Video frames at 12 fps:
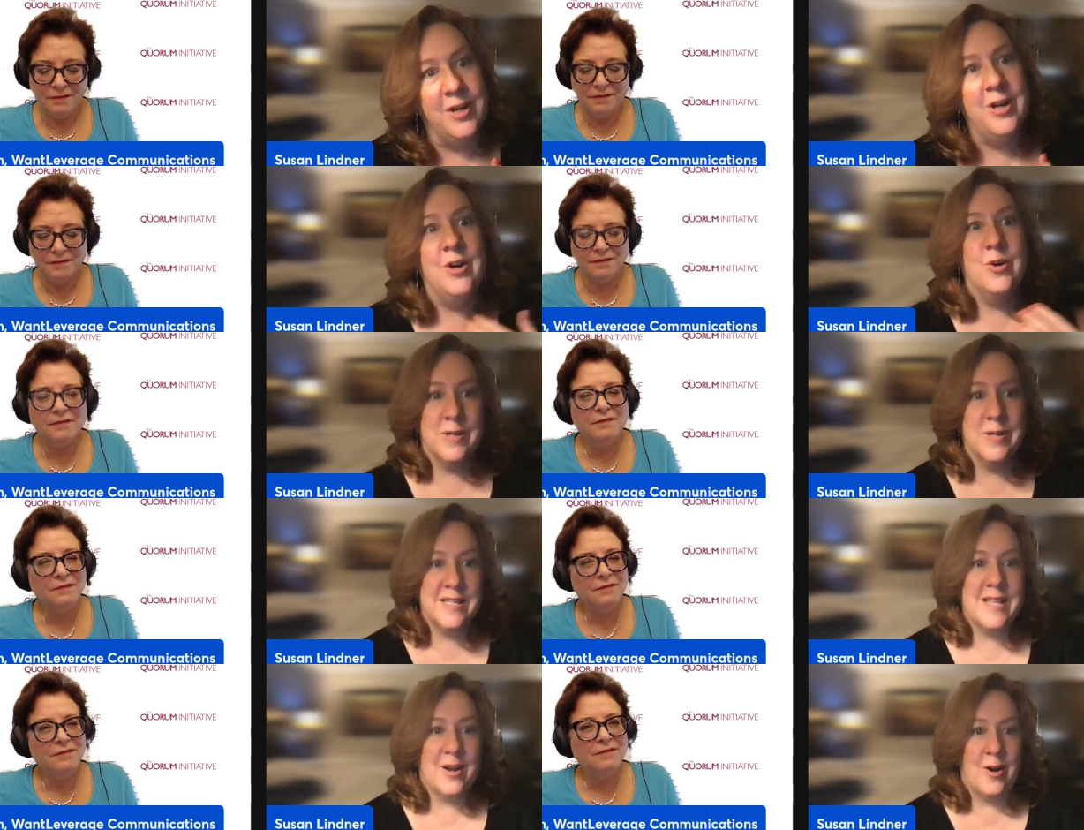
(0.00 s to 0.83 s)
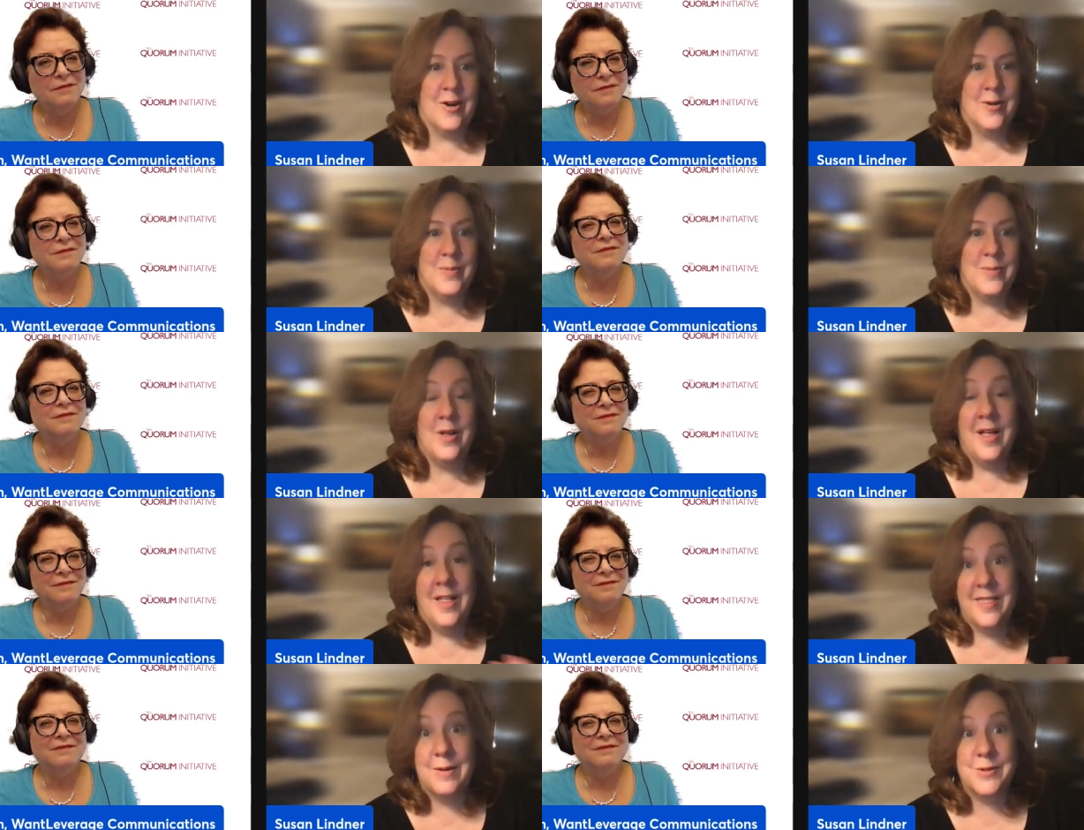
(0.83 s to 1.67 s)
Speaker 1: wasn't that horrible
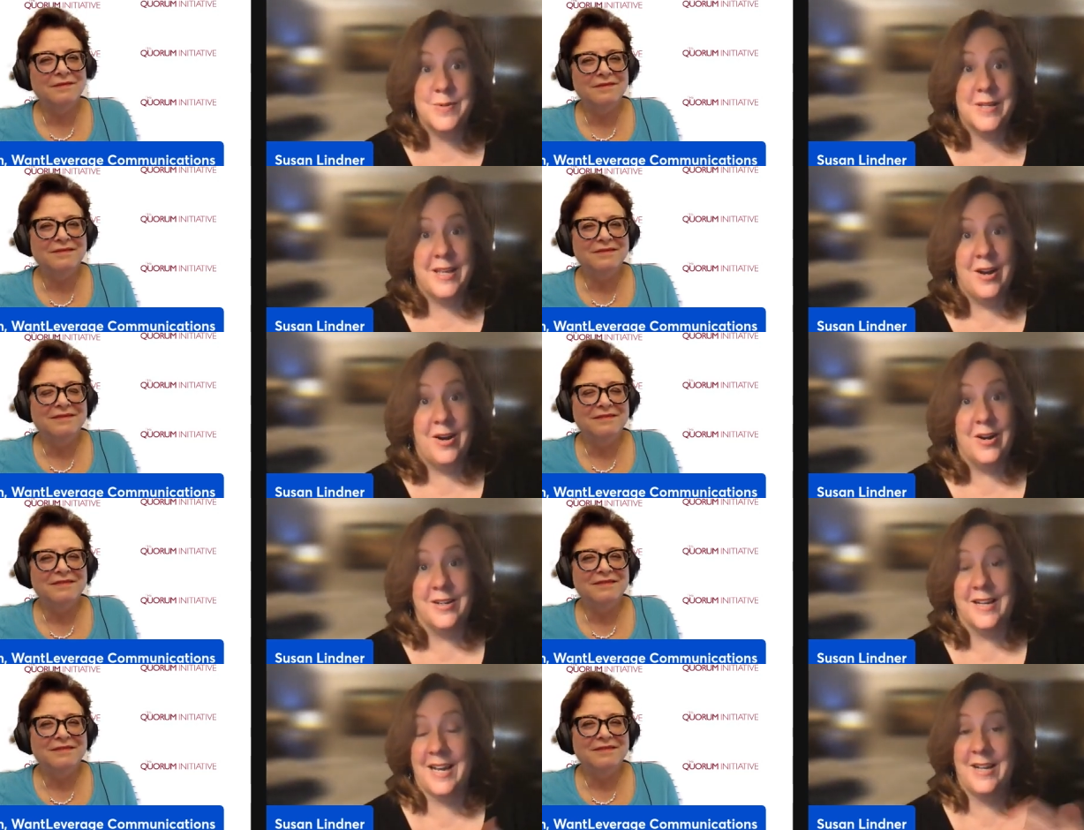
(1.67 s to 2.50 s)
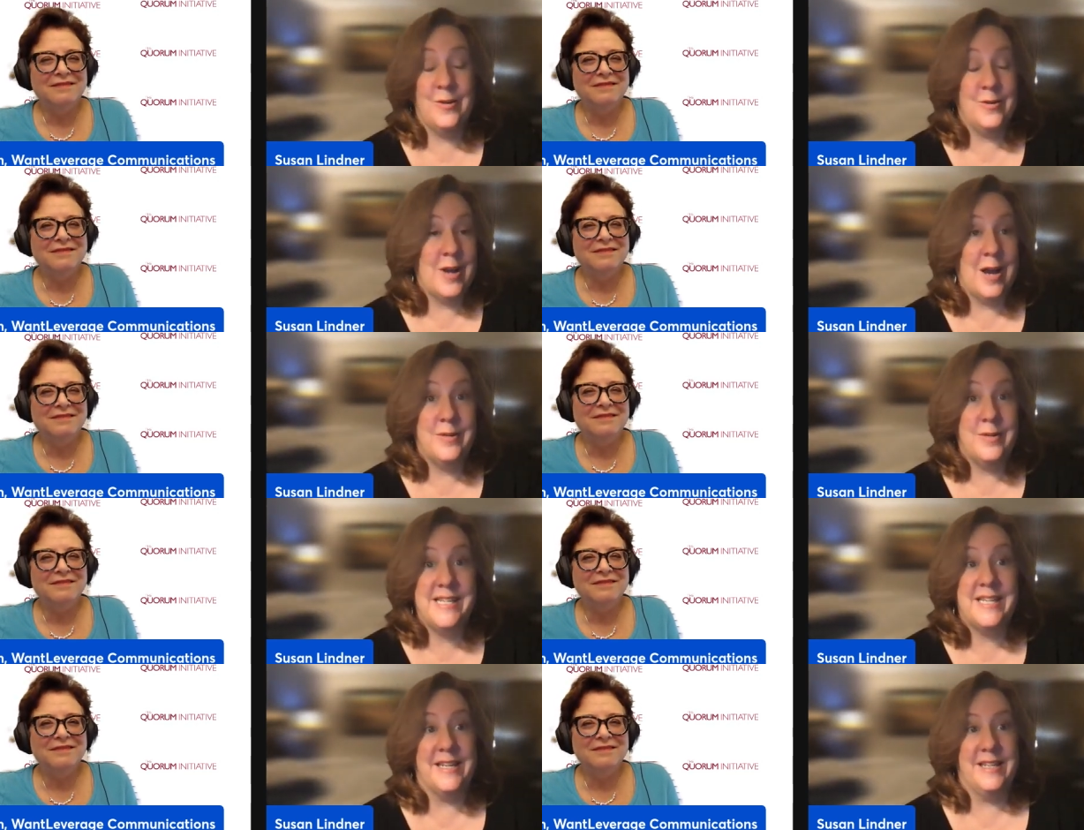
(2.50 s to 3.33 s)
that was really hard i don't know how we did
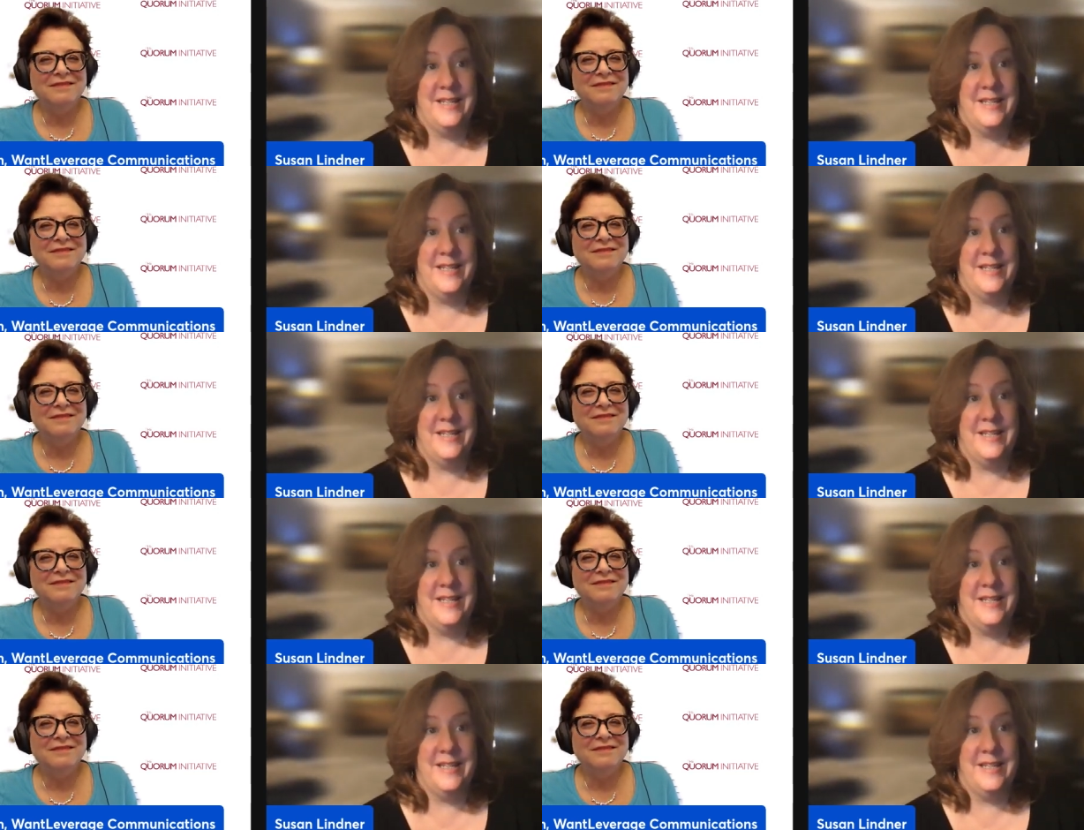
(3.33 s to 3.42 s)
it